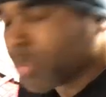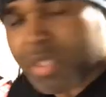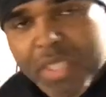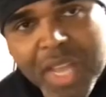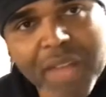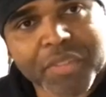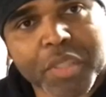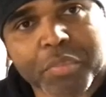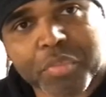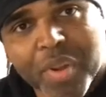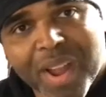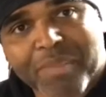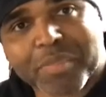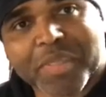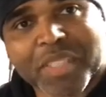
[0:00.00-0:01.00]
we solved it.
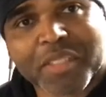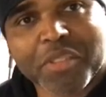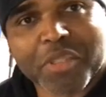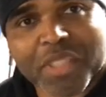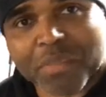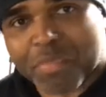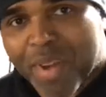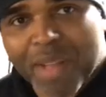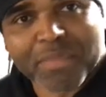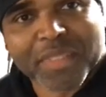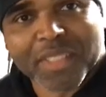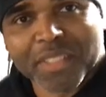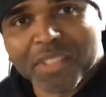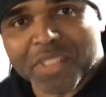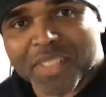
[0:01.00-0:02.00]
Problem solution, problem
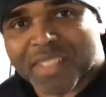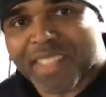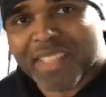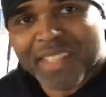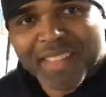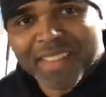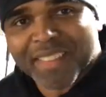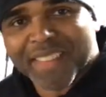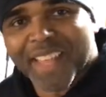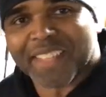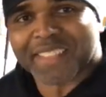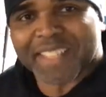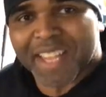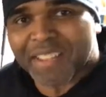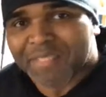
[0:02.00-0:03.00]
solution.
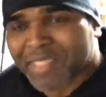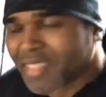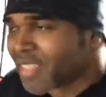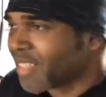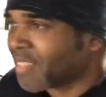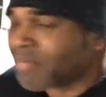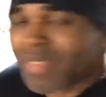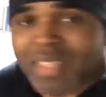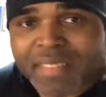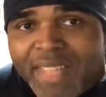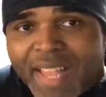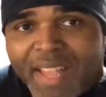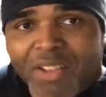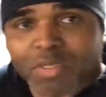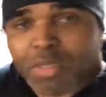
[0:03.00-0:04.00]
Thanks, Kev.
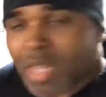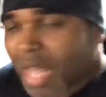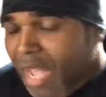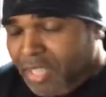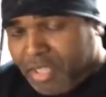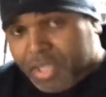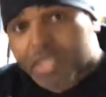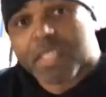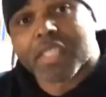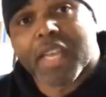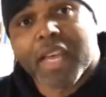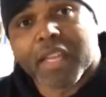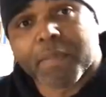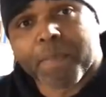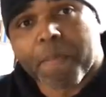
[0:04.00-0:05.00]
Now, I should
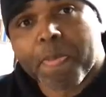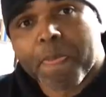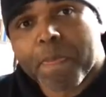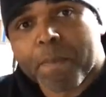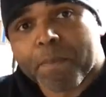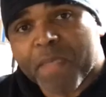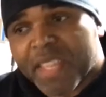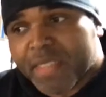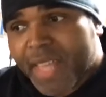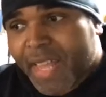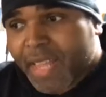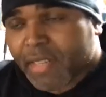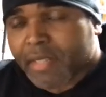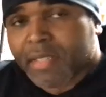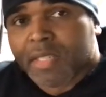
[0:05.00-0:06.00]
say
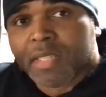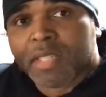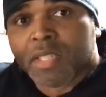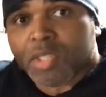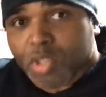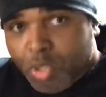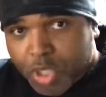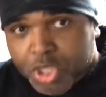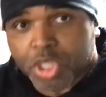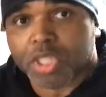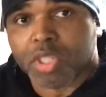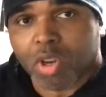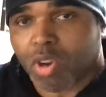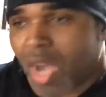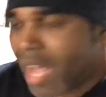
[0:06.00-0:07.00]
that you
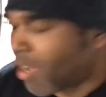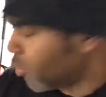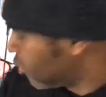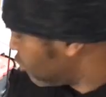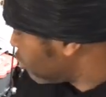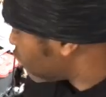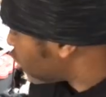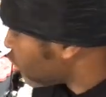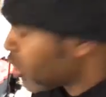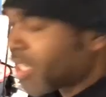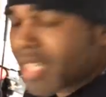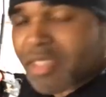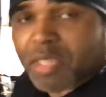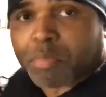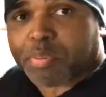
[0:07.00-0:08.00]
should go out and you should
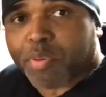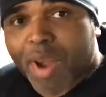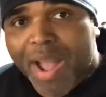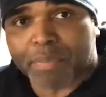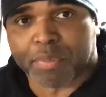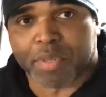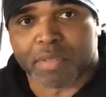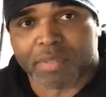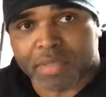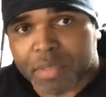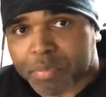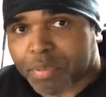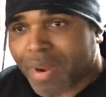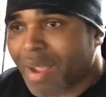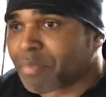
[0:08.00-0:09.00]
get the proper,
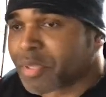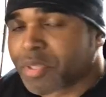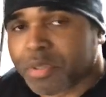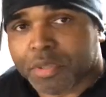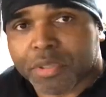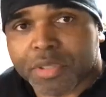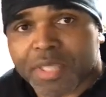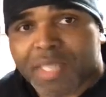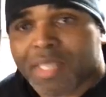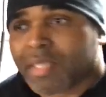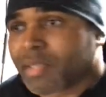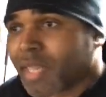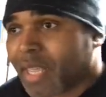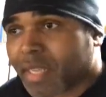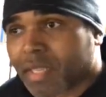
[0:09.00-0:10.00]
the proper tools.
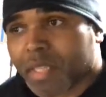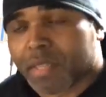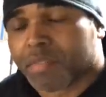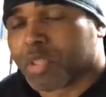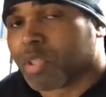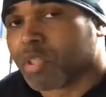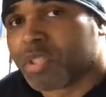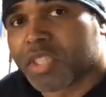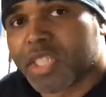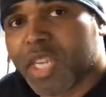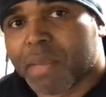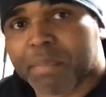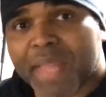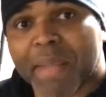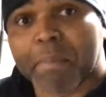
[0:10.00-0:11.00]
Like if you go to G
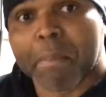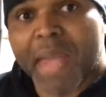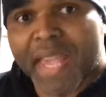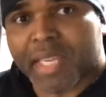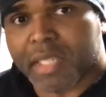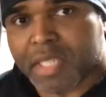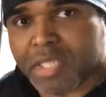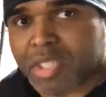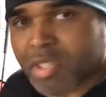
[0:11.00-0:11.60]
M, they make an